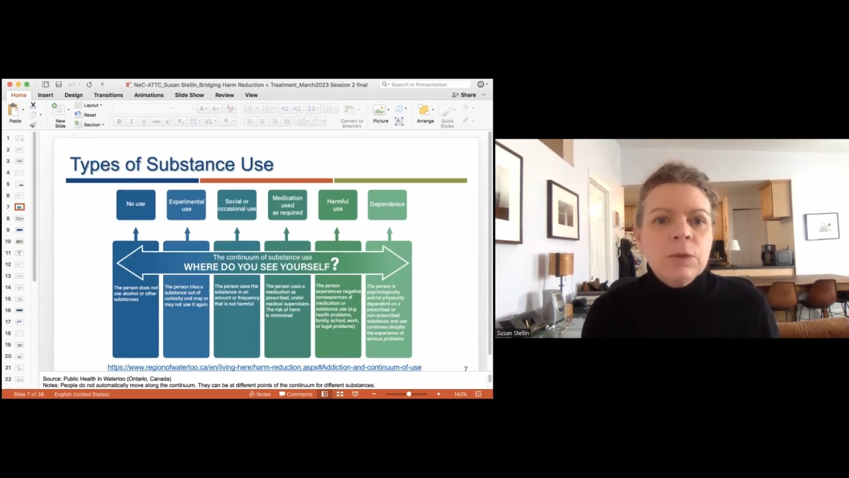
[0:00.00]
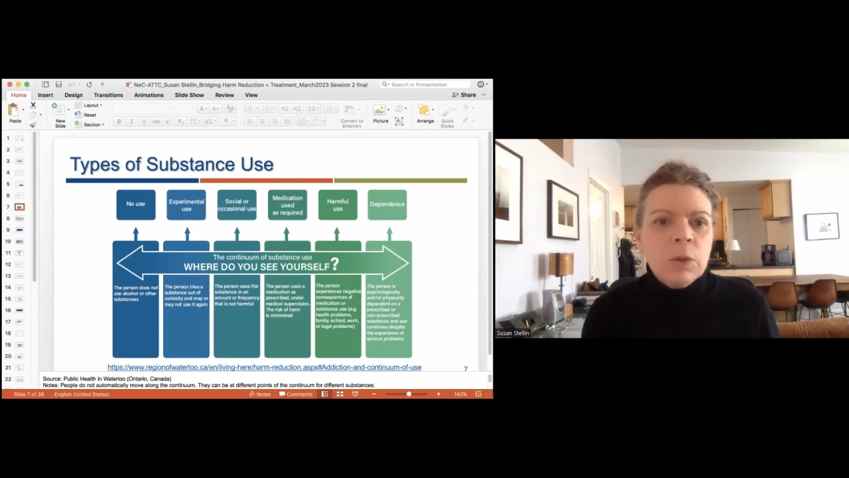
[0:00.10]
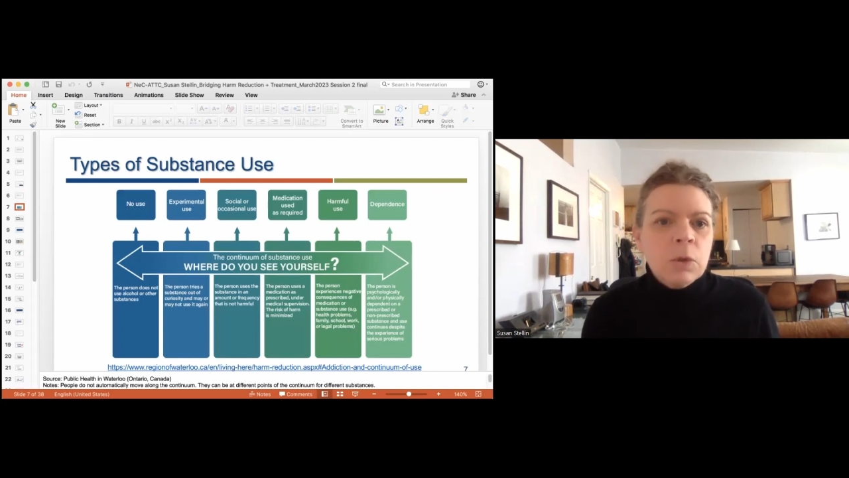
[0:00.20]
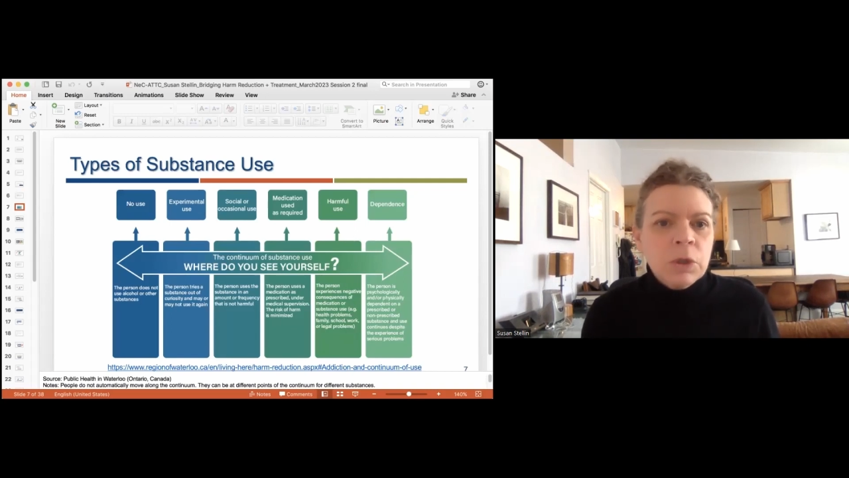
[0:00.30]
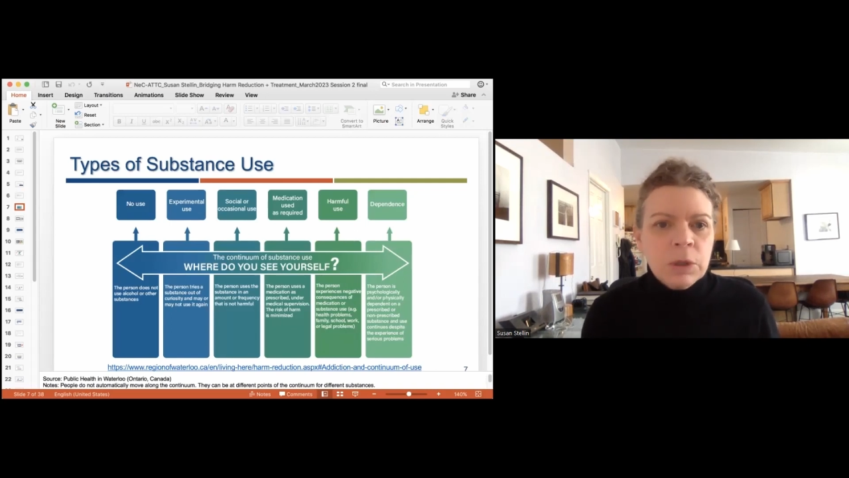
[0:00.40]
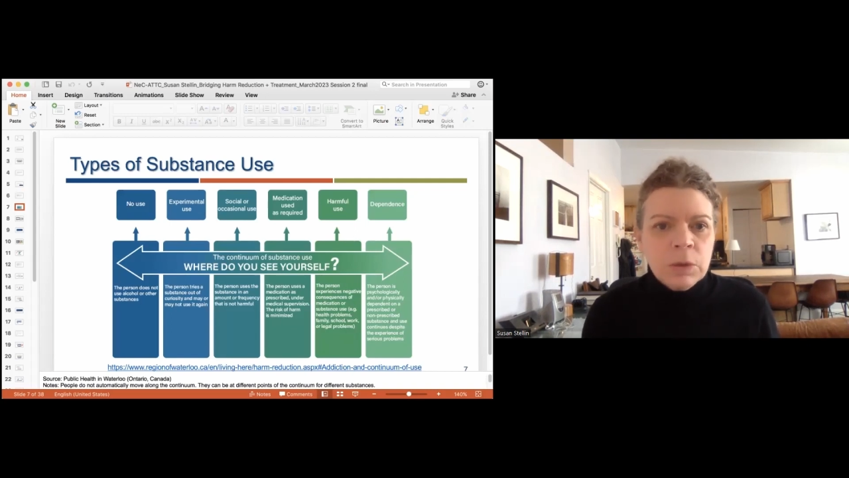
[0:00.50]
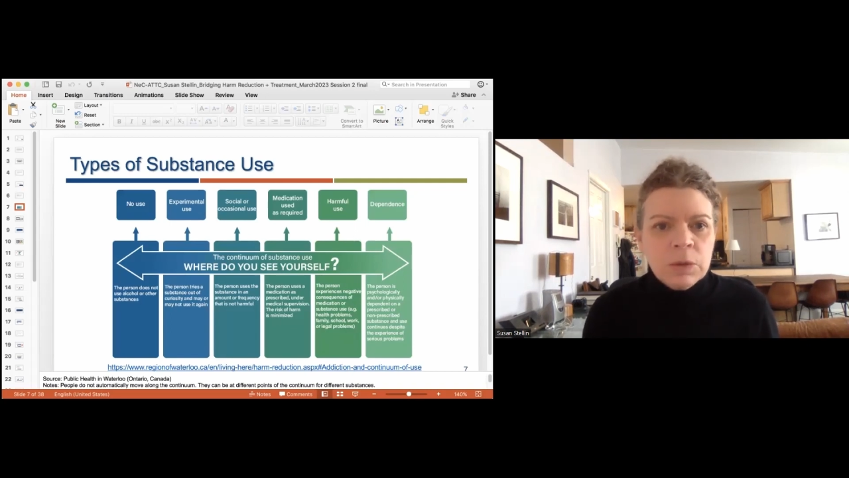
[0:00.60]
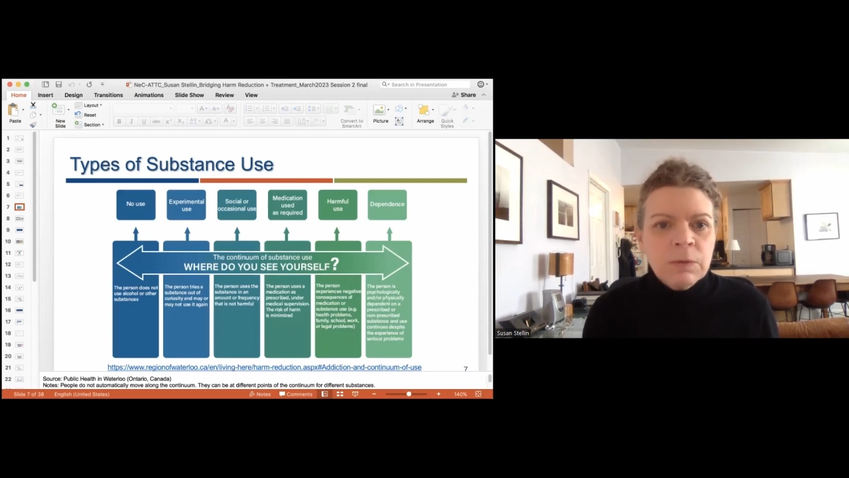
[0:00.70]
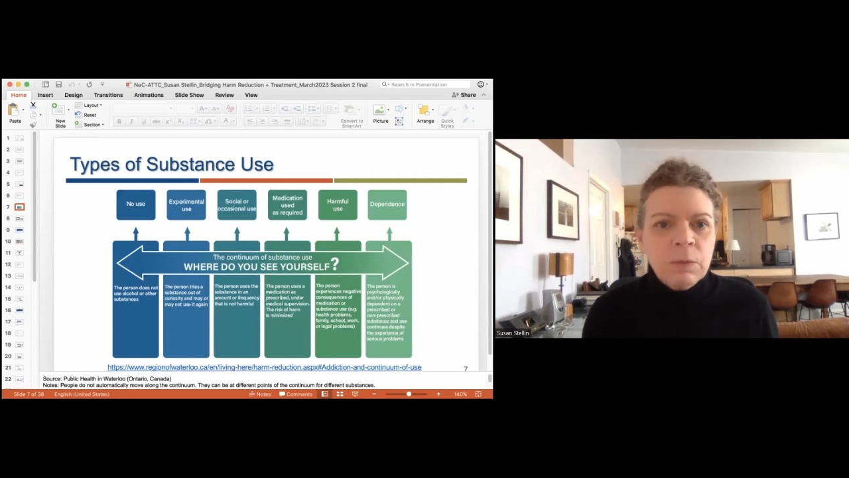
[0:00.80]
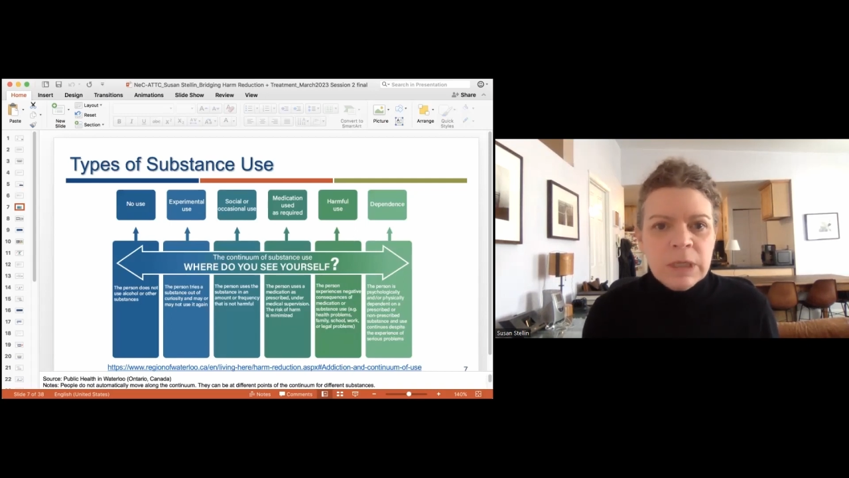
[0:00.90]
social
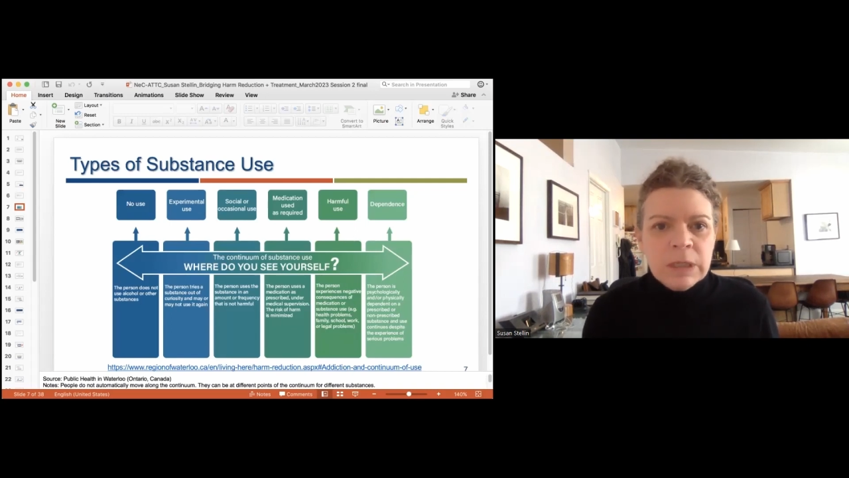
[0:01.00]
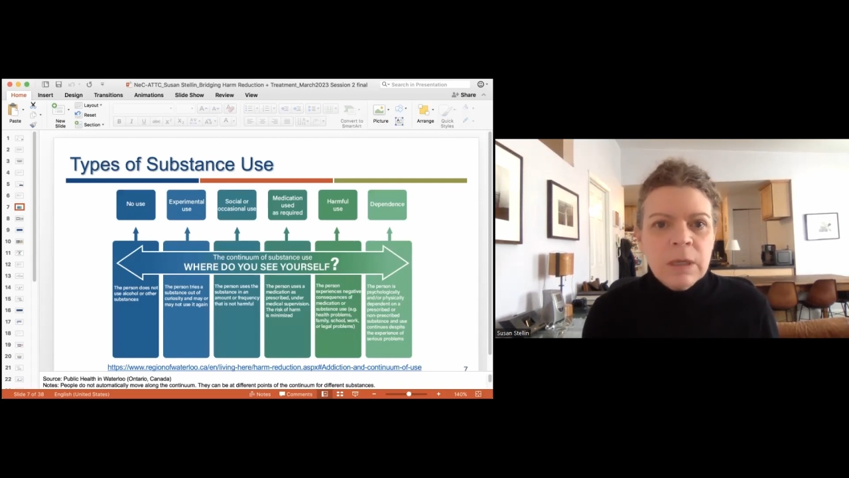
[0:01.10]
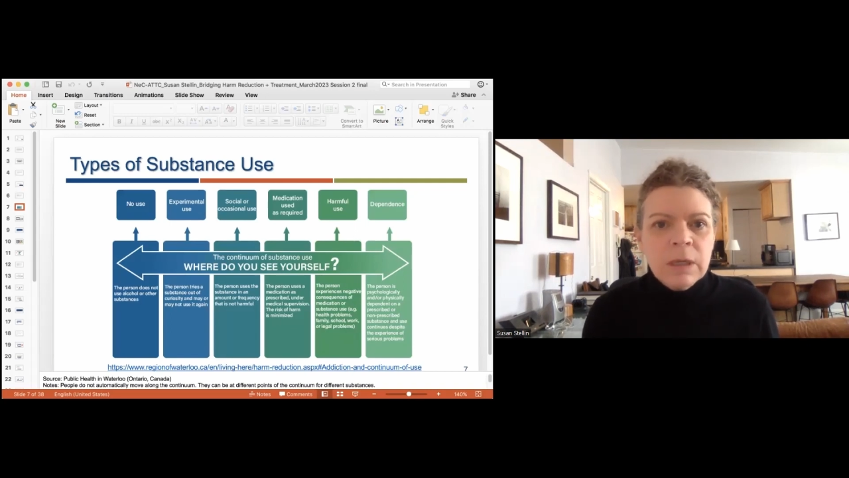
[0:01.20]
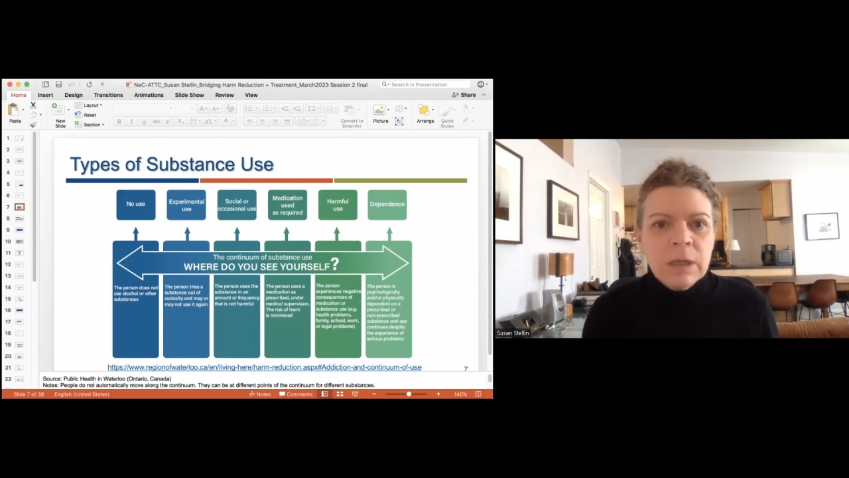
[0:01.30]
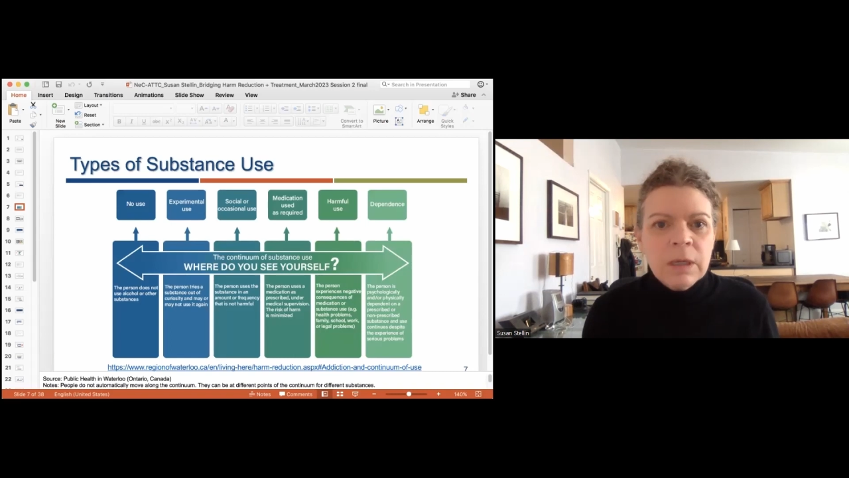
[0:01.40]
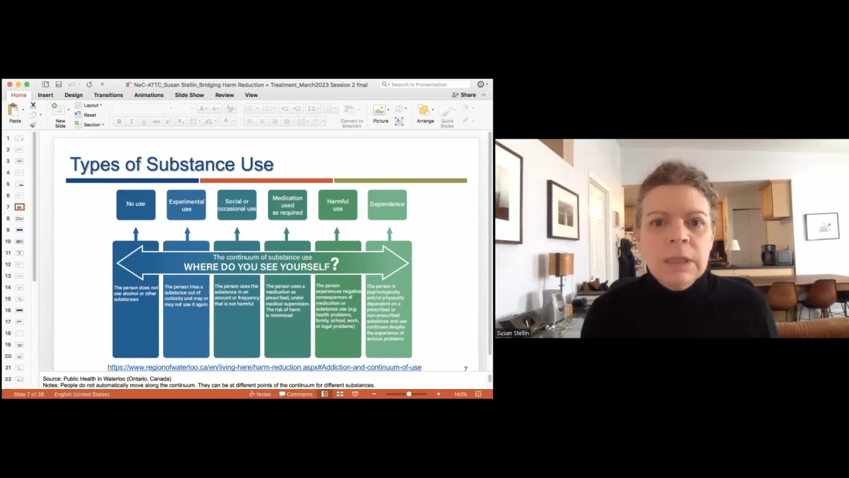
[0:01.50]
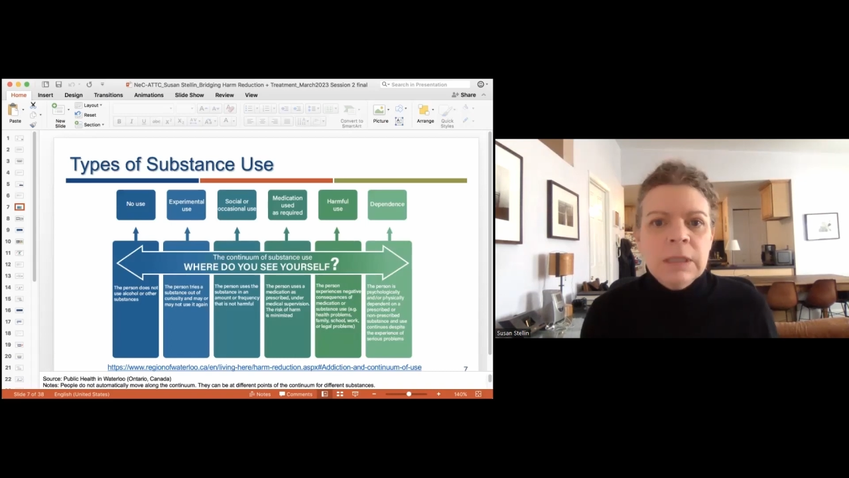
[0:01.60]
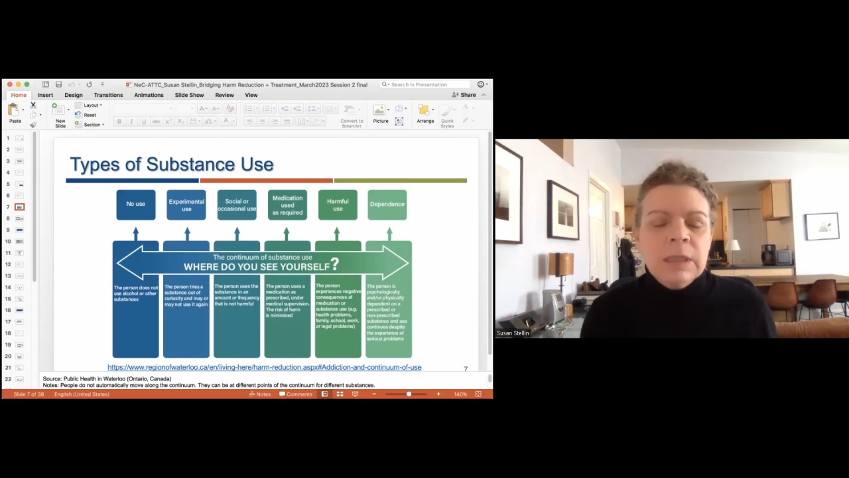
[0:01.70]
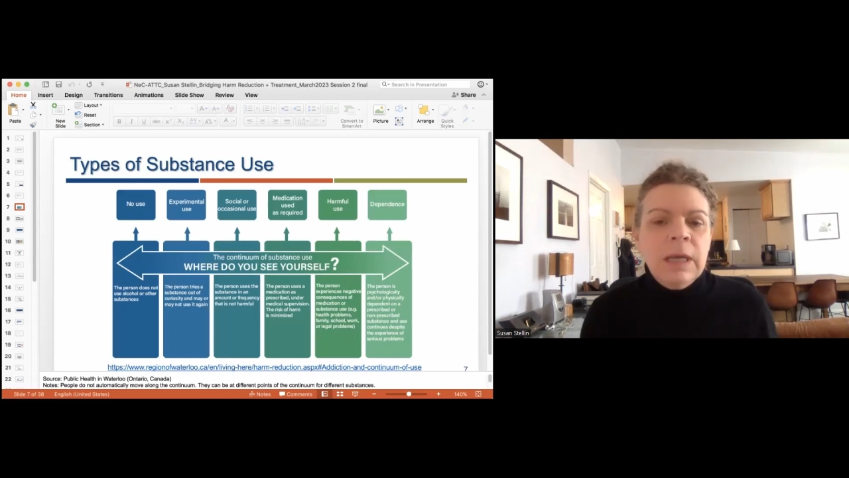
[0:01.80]
use of one substance